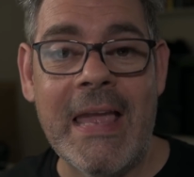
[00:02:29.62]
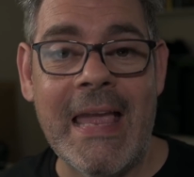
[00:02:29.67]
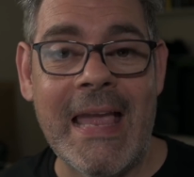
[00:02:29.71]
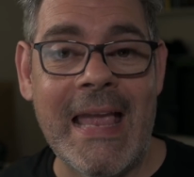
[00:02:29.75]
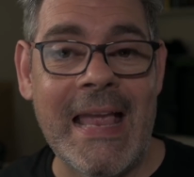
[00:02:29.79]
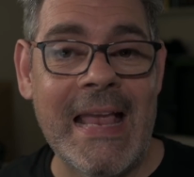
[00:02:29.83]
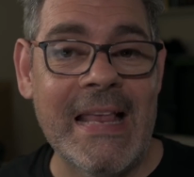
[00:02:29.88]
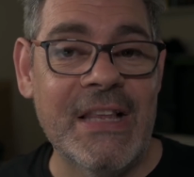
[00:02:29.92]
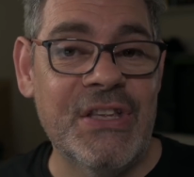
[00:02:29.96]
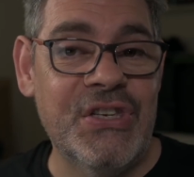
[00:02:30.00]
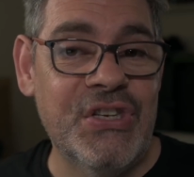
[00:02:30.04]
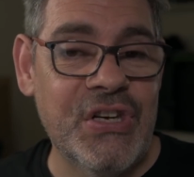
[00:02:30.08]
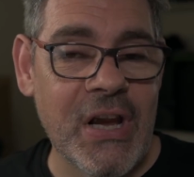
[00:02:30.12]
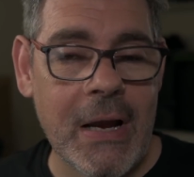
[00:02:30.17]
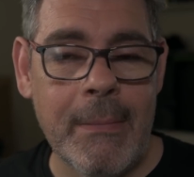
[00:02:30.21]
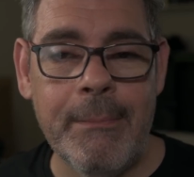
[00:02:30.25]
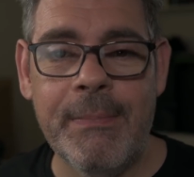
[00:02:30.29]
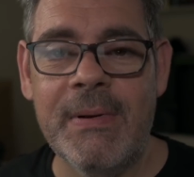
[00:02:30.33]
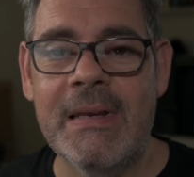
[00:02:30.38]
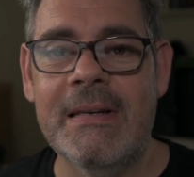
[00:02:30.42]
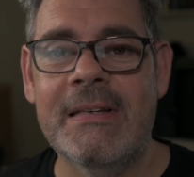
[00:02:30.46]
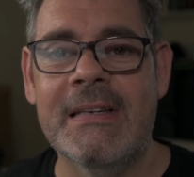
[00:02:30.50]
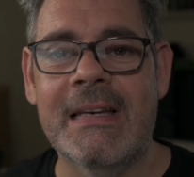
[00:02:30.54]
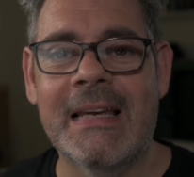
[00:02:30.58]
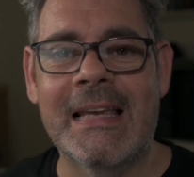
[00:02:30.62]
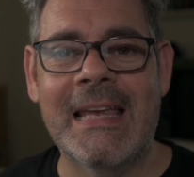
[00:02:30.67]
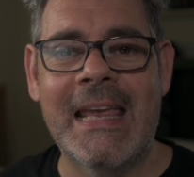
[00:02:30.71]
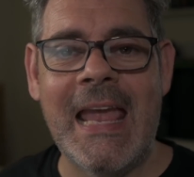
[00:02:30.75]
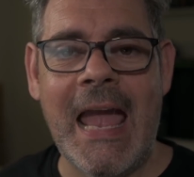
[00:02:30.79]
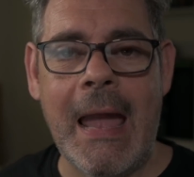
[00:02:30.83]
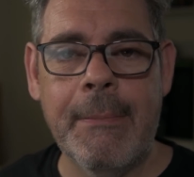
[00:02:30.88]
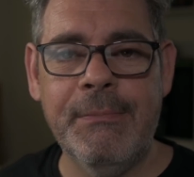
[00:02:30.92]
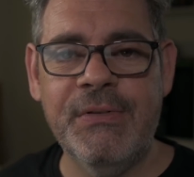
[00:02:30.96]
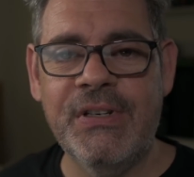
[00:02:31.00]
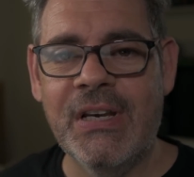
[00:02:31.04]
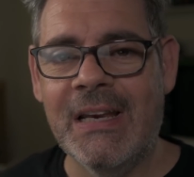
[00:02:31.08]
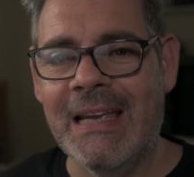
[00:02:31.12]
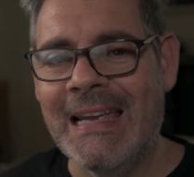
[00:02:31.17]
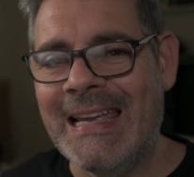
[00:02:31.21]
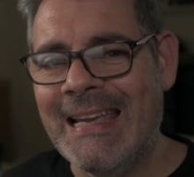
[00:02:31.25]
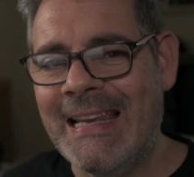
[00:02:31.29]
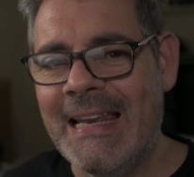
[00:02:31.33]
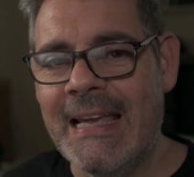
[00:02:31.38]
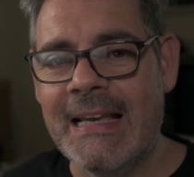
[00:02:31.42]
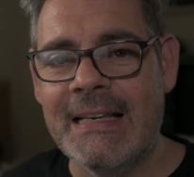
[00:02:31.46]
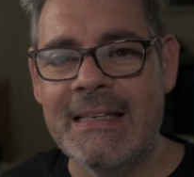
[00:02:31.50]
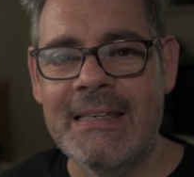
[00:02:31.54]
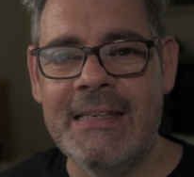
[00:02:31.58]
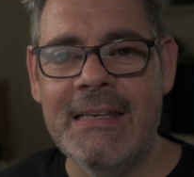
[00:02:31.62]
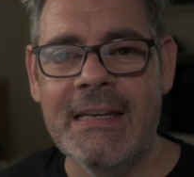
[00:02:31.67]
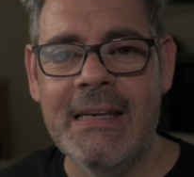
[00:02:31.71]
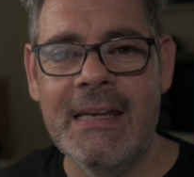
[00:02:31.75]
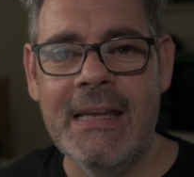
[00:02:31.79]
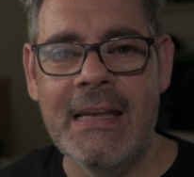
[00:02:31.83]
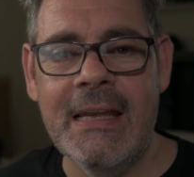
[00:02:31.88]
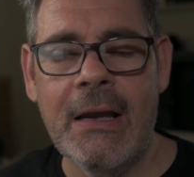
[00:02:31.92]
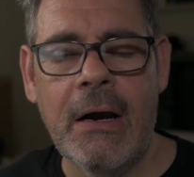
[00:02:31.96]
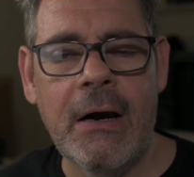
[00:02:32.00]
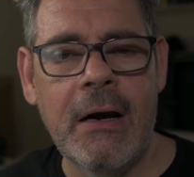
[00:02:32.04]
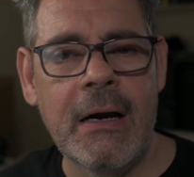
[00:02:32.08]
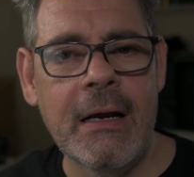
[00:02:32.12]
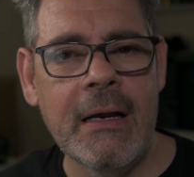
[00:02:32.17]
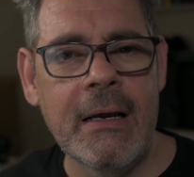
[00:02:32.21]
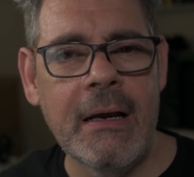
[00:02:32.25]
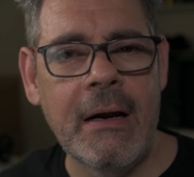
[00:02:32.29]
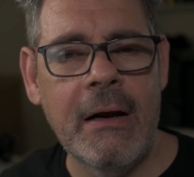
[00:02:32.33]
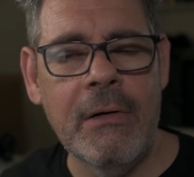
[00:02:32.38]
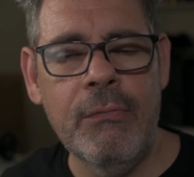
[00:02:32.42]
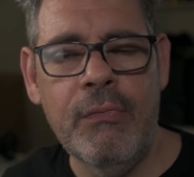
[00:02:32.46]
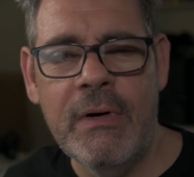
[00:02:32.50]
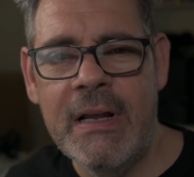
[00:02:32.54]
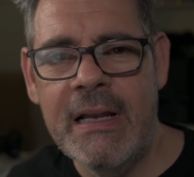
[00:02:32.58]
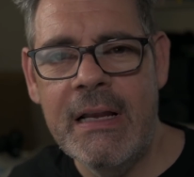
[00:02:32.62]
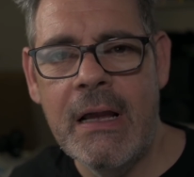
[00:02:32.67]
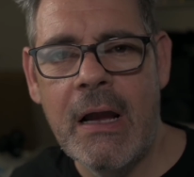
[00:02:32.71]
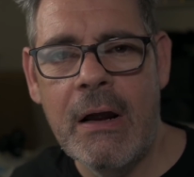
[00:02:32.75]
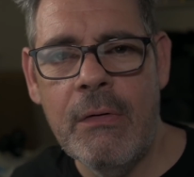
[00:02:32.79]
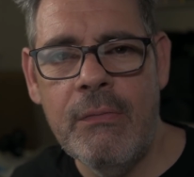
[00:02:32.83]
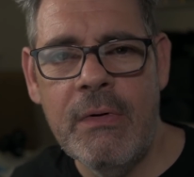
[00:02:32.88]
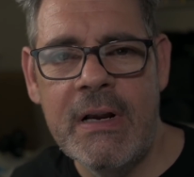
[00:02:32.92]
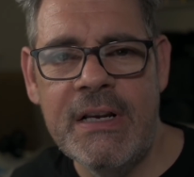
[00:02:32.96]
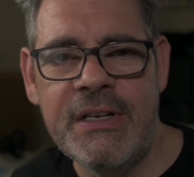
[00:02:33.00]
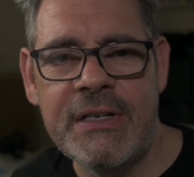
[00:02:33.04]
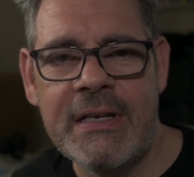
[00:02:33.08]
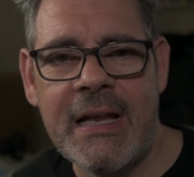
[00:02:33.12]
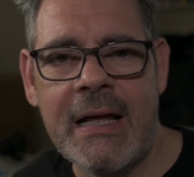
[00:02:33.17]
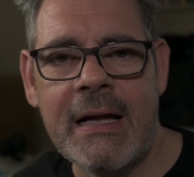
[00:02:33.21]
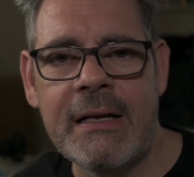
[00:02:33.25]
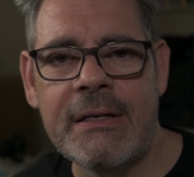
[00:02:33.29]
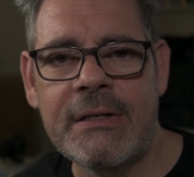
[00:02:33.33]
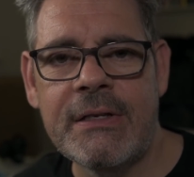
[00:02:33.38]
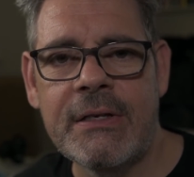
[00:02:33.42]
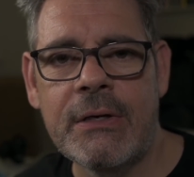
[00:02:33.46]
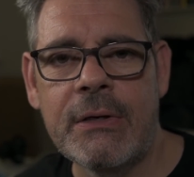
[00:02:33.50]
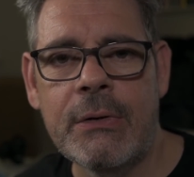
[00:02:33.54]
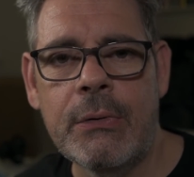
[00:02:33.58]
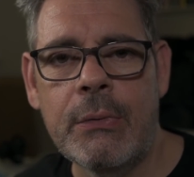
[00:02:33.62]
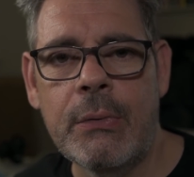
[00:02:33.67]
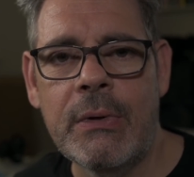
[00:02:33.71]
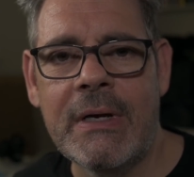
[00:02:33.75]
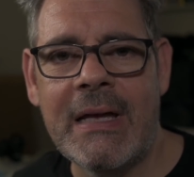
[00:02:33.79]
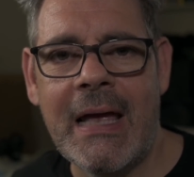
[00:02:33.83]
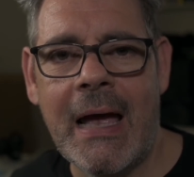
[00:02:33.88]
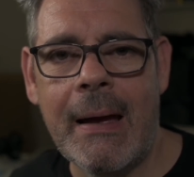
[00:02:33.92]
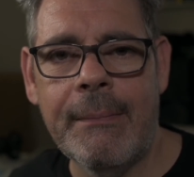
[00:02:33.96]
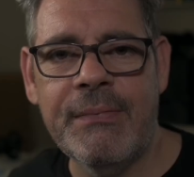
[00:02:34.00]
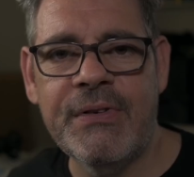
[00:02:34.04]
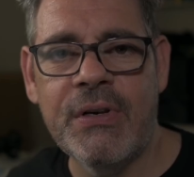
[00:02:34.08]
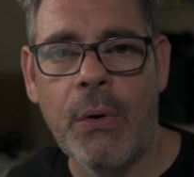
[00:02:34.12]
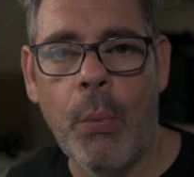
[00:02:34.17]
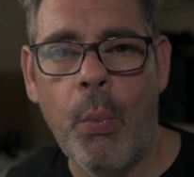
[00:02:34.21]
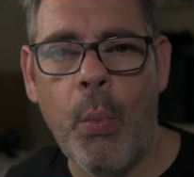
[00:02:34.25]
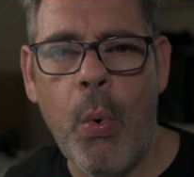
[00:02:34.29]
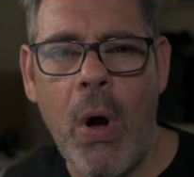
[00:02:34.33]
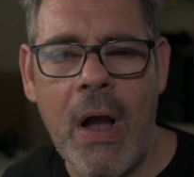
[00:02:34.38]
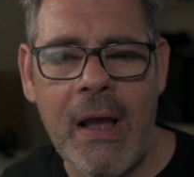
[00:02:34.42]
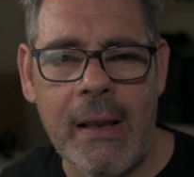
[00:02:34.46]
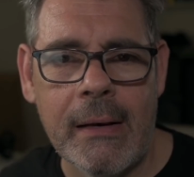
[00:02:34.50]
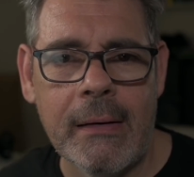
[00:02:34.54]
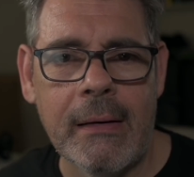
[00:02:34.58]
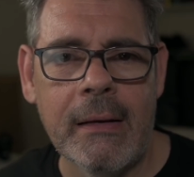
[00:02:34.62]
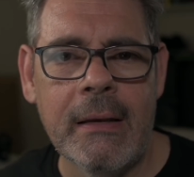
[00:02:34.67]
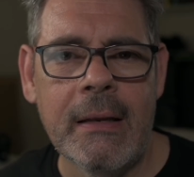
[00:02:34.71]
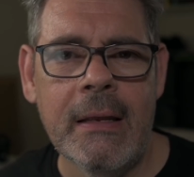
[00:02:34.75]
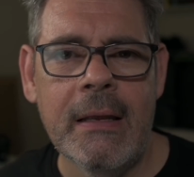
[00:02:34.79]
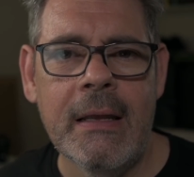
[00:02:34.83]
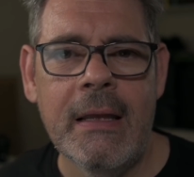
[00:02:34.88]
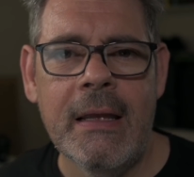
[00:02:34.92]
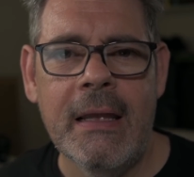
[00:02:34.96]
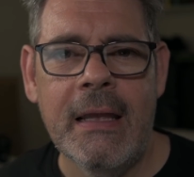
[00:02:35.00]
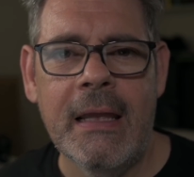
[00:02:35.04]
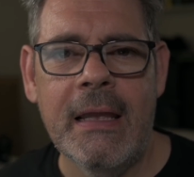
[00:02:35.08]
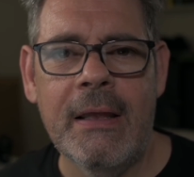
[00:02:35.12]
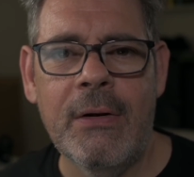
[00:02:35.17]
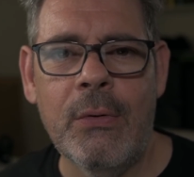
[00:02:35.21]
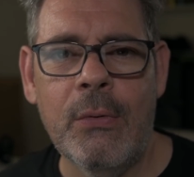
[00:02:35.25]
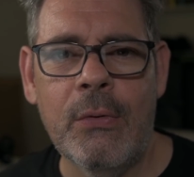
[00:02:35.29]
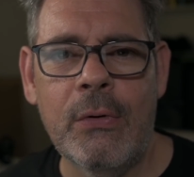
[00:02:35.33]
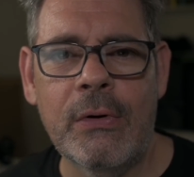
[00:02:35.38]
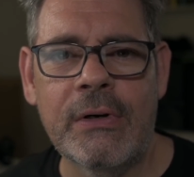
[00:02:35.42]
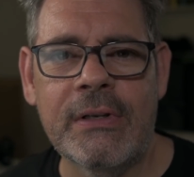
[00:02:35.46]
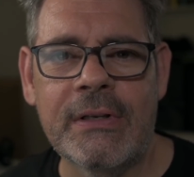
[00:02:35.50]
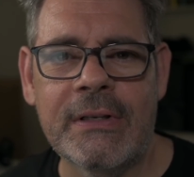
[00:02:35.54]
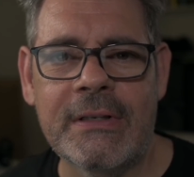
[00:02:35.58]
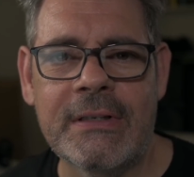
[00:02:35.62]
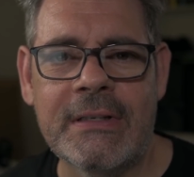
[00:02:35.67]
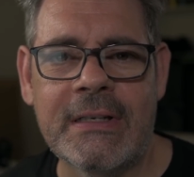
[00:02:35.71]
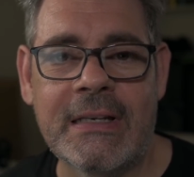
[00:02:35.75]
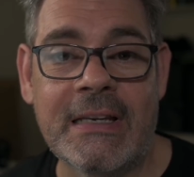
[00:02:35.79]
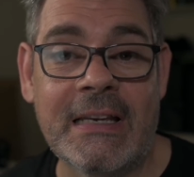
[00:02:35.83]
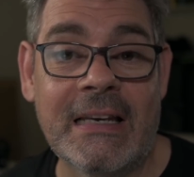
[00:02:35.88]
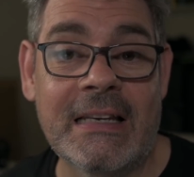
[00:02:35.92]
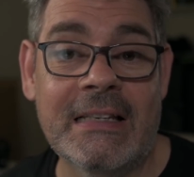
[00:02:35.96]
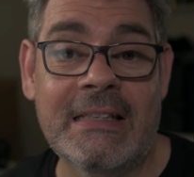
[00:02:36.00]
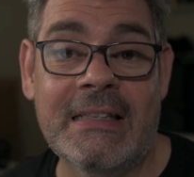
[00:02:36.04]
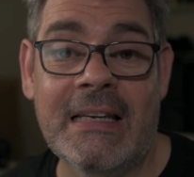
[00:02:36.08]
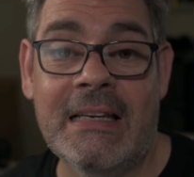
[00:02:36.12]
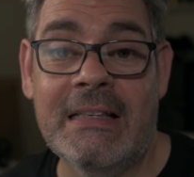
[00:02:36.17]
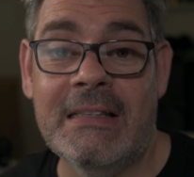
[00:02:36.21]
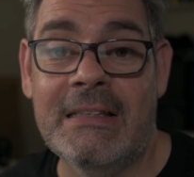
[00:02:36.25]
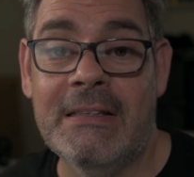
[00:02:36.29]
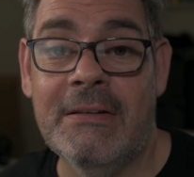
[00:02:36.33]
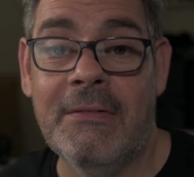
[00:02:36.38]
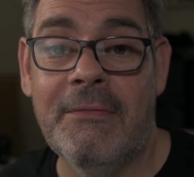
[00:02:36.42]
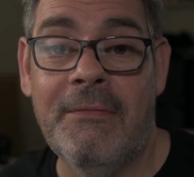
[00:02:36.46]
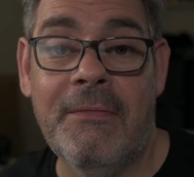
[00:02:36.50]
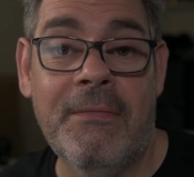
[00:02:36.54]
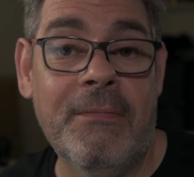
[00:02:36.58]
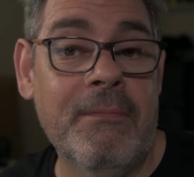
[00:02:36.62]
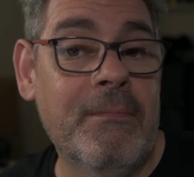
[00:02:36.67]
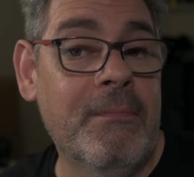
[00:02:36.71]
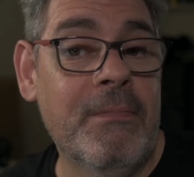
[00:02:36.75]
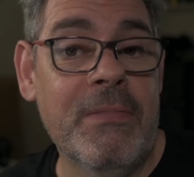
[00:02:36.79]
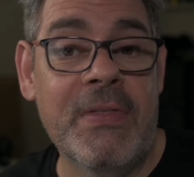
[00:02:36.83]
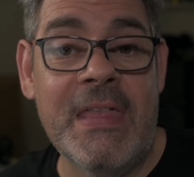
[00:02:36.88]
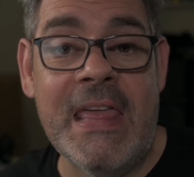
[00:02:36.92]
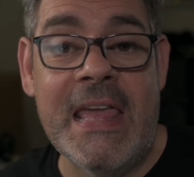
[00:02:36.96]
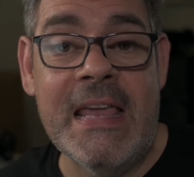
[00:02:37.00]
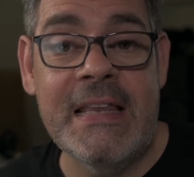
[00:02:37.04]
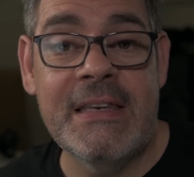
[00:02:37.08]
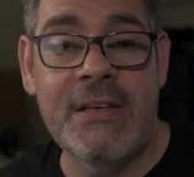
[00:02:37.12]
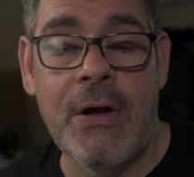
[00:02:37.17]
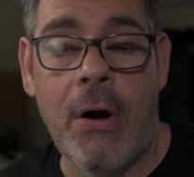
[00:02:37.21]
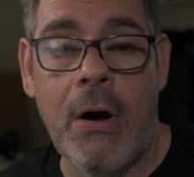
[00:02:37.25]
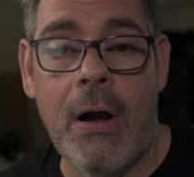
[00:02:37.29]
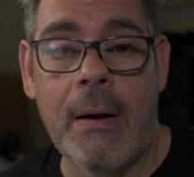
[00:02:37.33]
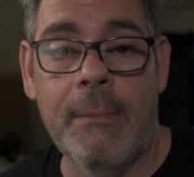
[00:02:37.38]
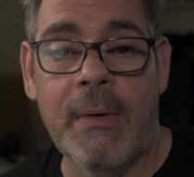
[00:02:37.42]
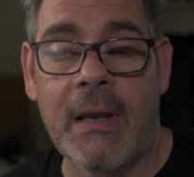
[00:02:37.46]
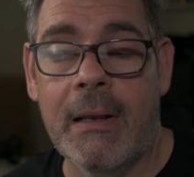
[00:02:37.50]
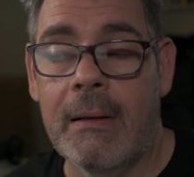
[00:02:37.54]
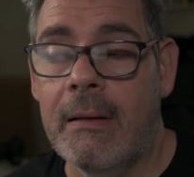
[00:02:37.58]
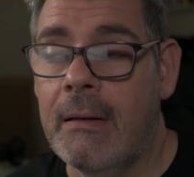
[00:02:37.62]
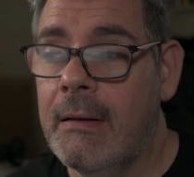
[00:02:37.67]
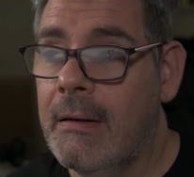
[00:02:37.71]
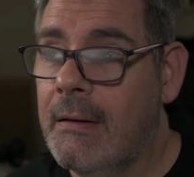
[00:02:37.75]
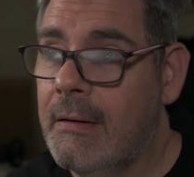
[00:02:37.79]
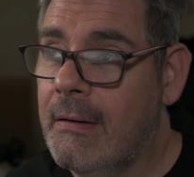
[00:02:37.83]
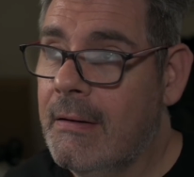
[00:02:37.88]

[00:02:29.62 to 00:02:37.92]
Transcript: we jump into Capture NX-D, I reached out to Capture One in order to get a sense of their timing.